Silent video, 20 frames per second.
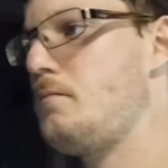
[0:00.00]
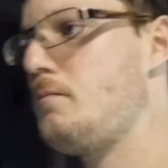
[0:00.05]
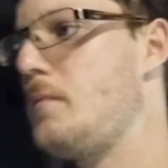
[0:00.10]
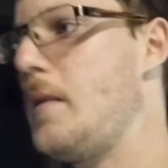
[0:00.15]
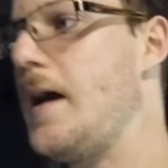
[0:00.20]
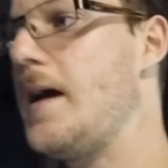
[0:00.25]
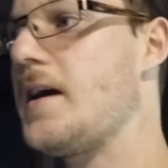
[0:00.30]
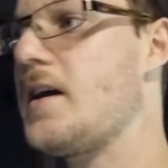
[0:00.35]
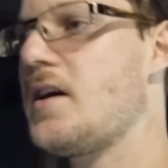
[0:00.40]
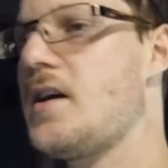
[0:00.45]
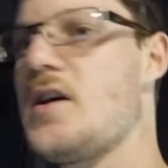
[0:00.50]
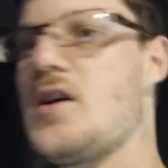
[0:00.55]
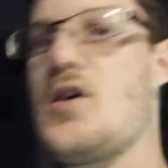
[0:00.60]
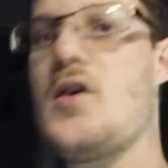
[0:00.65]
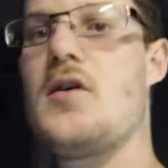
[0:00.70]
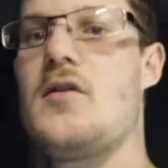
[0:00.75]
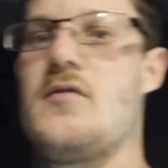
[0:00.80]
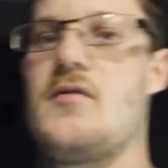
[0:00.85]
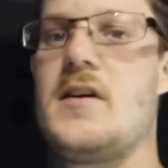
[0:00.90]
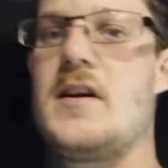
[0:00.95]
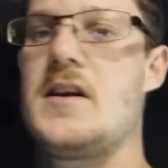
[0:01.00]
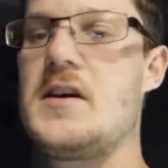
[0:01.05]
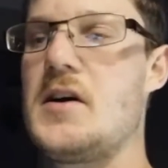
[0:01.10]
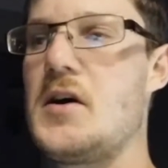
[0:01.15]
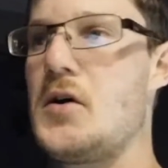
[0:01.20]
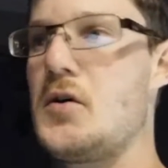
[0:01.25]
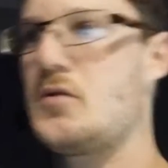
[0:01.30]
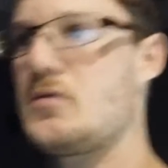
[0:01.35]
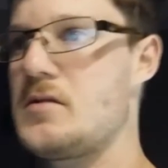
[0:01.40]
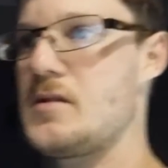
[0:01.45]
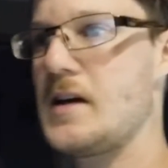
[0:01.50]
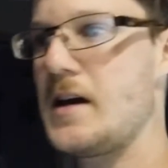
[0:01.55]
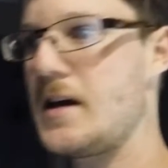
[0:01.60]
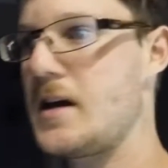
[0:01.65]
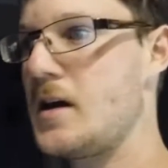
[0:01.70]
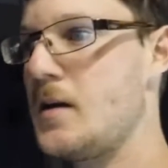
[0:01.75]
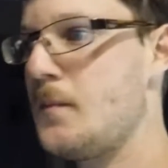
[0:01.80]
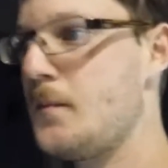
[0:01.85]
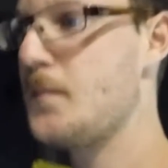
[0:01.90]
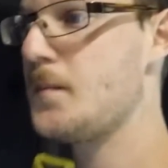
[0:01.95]
make good videos
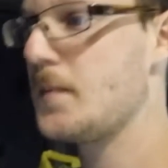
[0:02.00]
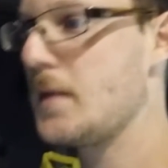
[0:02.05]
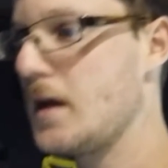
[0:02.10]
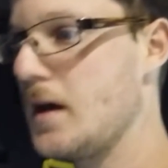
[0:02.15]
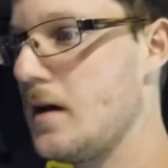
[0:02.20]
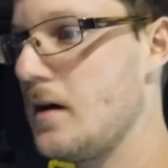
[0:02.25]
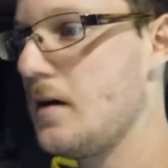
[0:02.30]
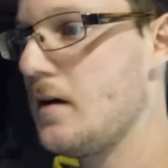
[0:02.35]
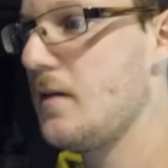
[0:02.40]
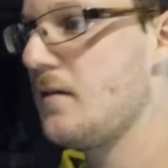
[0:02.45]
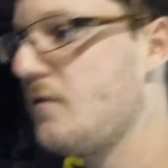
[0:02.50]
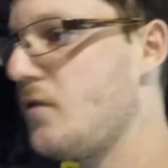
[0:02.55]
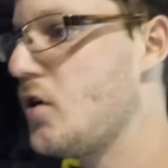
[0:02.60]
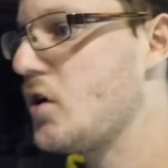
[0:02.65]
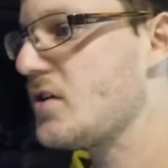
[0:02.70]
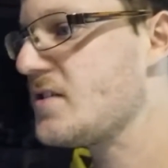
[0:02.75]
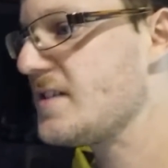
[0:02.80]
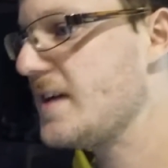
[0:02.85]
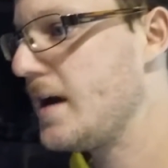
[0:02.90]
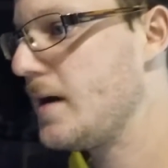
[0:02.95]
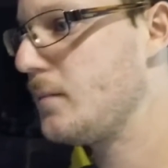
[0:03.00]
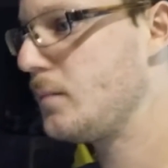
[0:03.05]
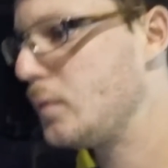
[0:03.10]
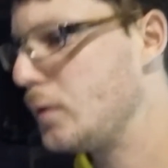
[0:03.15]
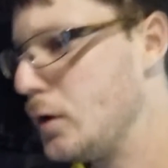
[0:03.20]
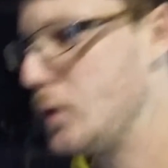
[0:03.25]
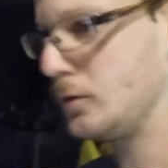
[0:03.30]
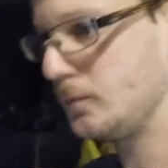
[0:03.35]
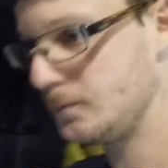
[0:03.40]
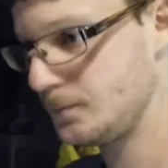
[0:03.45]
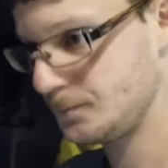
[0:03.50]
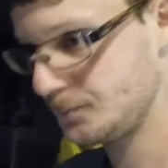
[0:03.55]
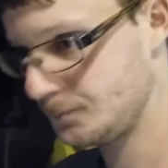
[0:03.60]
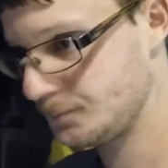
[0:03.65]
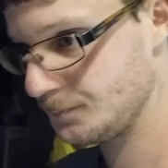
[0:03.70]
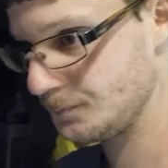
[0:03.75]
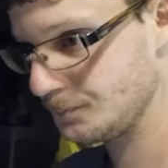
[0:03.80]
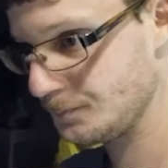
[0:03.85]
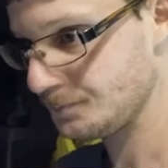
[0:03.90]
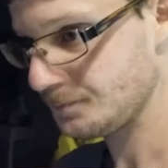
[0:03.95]
like for example
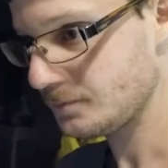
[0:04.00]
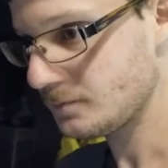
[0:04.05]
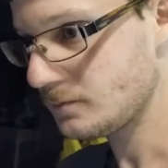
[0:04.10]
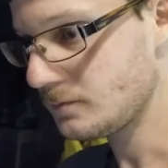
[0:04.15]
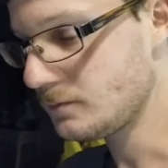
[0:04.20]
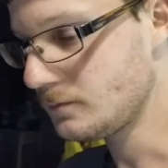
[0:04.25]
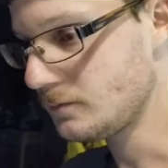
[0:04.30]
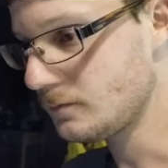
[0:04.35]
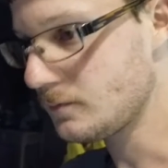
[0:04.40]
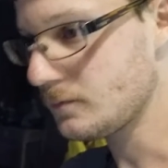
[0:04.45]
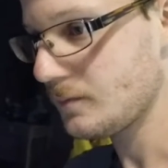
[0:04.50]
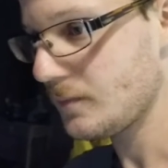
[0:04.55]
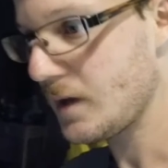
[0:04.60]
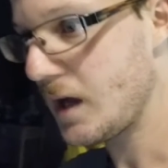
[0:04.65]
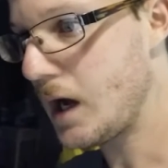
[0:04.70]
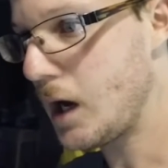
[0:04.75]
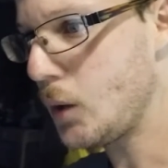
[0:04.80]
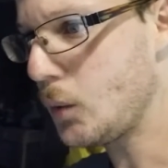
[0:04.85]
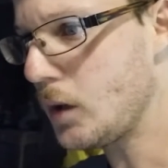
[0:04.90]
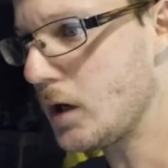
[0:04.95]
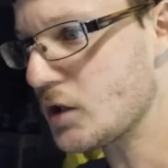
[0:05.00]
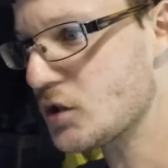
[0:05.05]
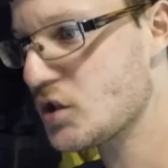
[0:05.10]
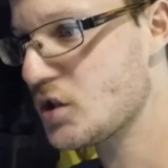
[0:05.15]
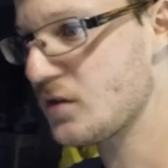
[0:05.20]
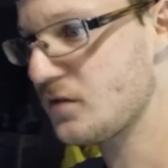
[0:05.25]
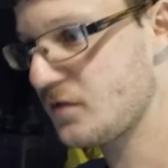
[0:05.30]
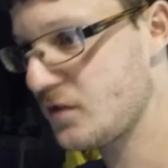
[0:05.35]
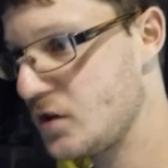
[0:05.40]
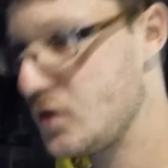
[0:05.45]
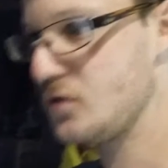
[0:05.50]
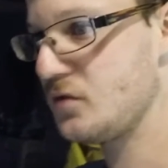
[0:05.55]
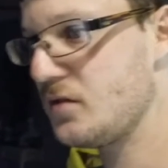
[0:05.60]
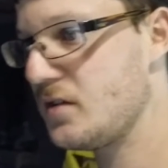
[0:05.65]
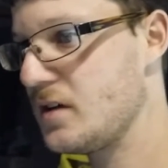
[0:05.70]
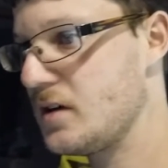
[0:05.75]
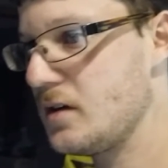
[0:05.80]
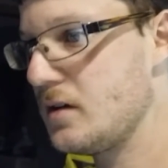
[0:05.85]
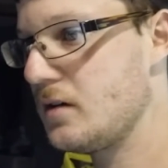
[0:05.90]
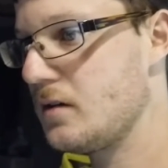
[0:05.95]
I watched a
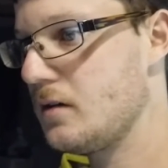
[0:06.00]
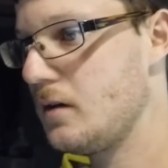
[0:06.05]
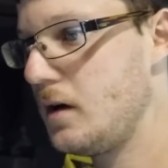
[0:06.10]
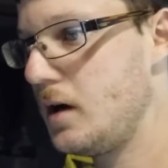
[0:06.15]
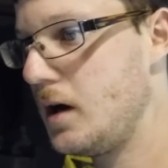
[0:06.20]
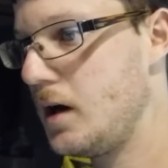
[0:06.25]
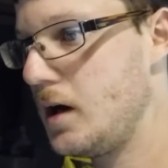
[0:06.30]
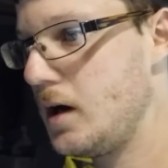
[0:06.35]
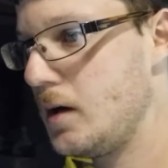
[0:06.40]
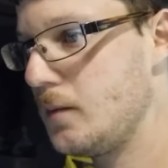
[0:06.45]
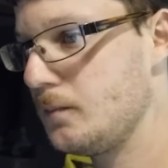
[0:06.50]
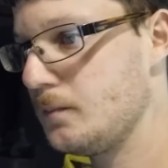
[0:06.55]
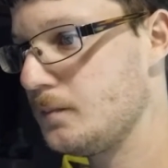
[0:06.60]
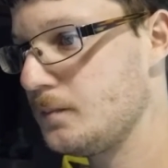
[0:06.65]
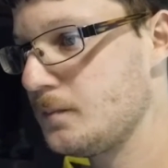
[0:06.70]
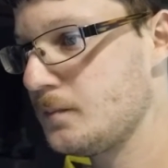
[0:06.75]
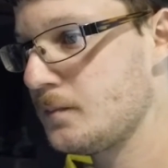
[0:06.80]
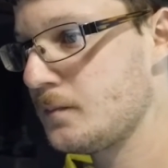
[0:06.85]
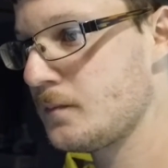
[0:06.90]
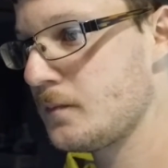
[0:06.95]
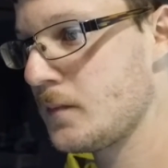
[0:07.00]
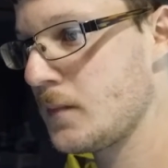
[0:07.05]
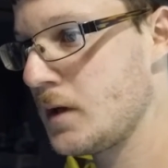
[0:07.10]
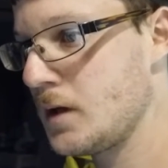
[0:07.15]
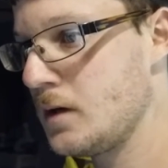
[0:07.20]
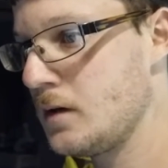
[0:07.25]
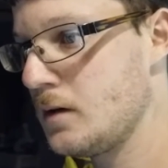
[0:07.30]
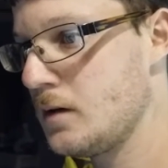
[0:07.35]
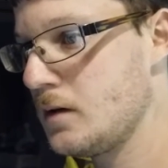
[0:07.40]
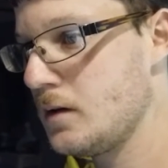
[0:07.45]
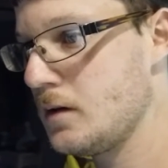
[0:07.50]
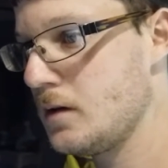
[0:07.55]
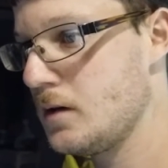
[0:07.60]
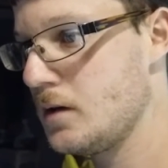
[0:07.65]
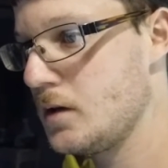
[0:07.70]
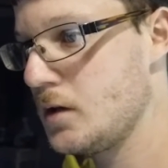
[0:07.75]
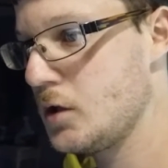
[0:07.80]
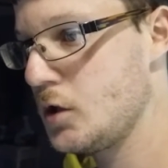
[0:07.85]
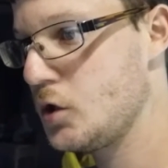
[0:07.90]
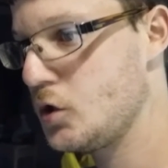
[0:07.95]
few um,
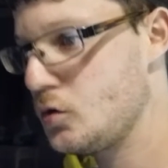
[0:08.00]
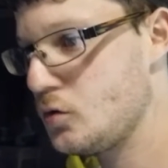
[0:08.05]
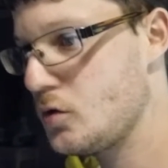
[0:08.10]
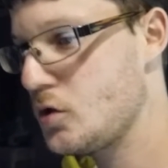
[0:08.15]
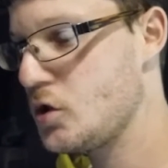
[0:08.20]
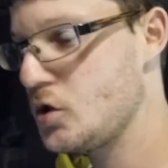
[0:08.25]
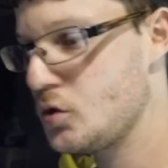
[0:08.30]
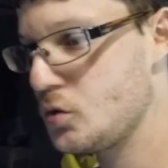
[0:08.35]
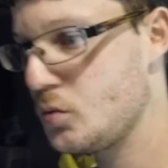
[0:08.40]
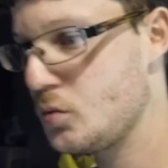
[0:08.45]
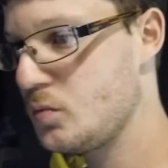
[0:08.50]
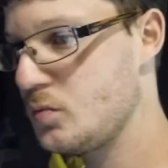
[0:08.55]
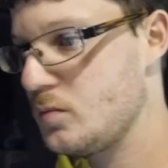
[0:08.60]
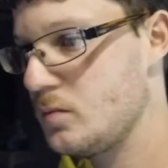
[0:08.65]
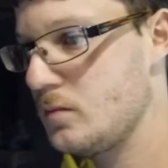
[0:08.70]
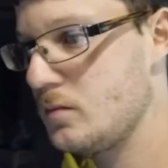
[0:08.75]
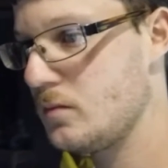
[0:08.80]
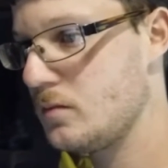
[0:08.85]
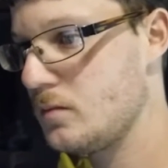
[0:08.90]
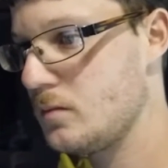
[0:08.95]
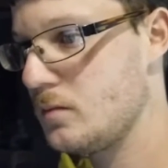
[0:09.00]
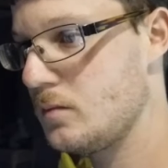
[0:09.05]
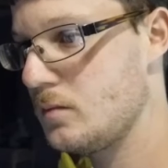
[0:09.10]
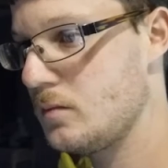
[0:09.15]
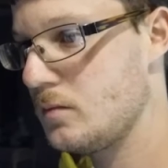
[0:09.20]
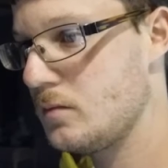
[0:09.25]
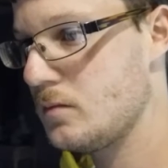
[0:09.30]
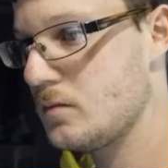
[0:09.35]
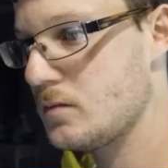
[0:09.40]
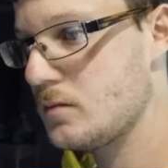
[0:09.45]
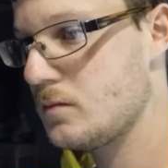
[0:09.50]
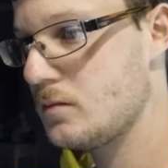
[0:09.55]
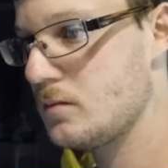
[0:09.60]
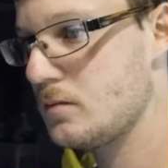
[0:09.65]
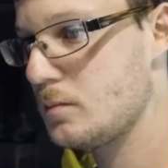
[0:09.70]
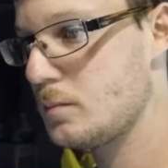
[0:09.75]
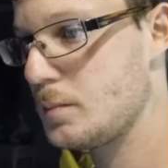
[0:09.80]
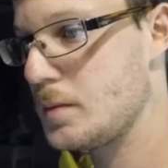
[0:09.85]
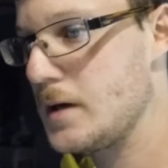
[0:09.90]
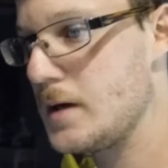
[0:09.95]
YouTube
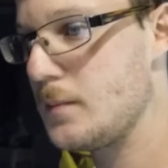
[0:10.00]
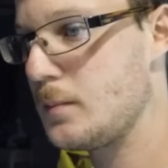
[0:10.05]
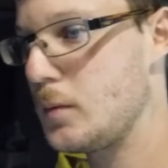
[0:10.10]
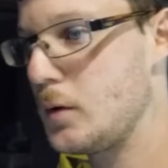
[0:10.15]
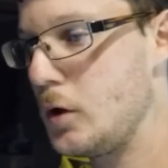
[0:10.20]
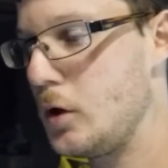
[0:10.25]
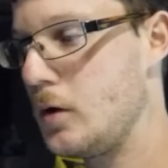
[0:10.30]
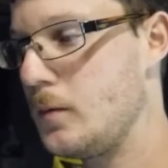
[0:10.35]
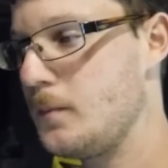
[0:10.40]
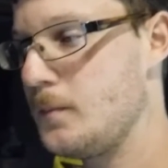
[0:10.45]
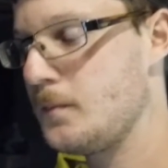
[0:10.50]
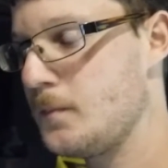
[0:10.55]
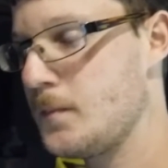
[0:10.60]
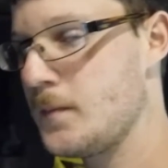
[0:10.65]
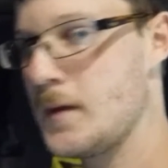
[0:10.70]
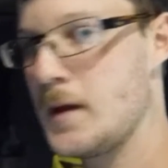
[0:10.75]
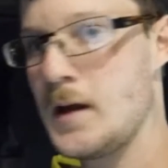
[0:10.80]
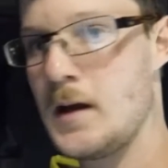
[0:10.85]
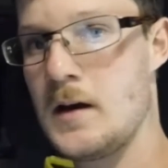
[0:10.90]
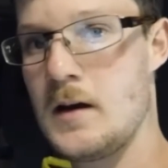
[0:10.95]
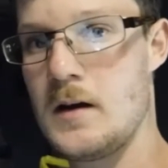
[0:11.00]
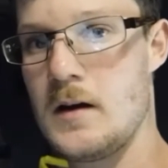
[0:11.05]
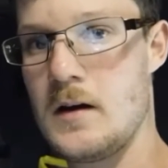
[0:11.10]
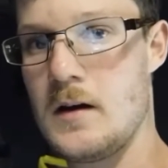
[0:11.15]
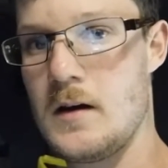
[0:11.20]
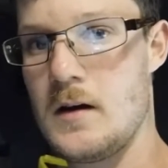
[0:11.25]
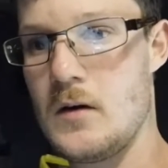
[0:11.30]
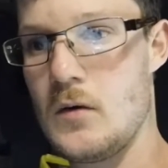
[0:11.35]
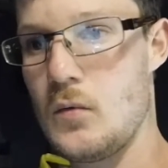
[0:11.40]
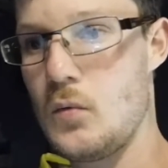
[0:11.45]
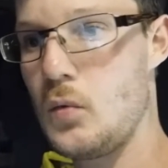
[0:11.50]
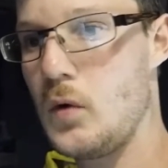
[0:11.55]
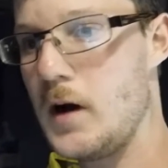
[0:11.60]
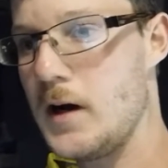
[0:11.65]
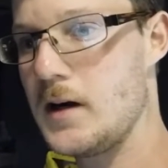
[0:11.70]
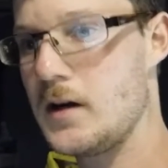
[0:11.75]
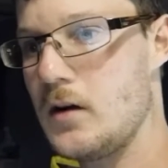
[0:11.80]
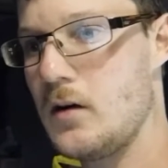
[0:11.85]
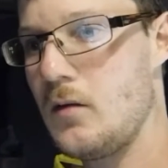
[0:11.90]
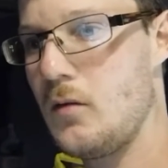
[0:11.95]
people.
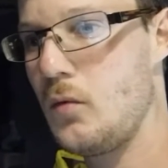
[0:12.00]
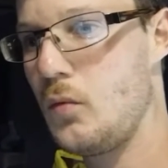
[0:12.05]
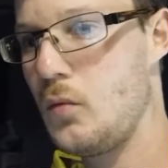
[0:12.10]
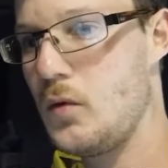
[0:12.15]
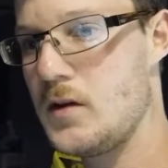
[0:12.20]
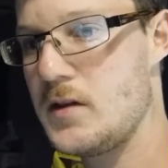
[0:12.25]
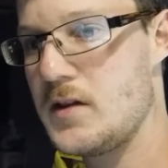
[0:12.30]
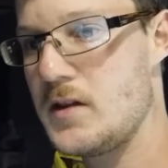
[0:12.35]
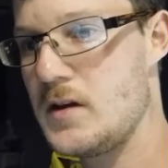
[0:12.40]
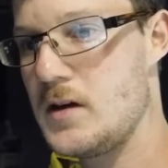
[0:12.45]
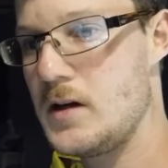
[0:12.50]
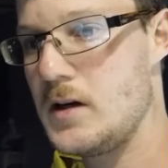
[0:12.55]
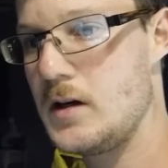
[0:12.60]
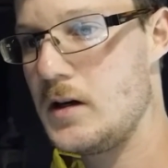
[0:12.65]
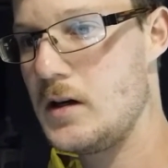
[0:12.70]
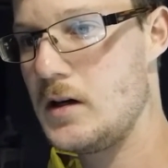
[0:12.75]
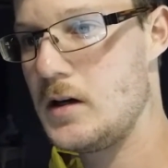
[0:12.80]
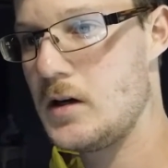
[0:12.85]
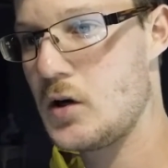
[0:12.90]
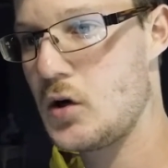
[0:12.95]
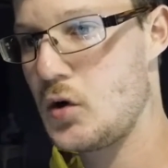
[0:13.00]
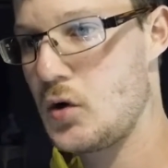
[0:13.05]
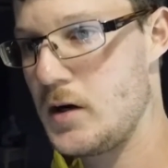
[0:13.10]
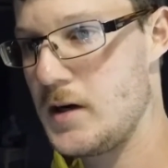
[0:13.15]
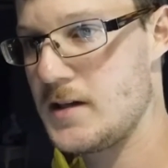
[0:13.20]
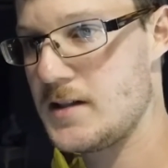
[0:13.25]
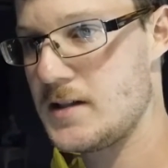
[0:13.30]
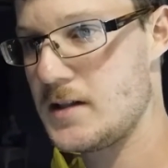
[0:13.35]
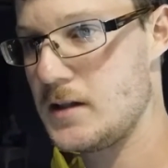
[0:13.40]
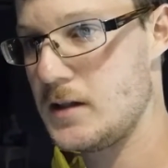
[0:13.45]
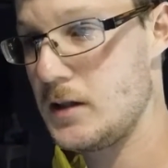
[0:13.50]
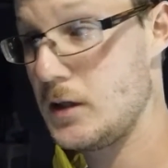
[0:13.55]
One with the Chris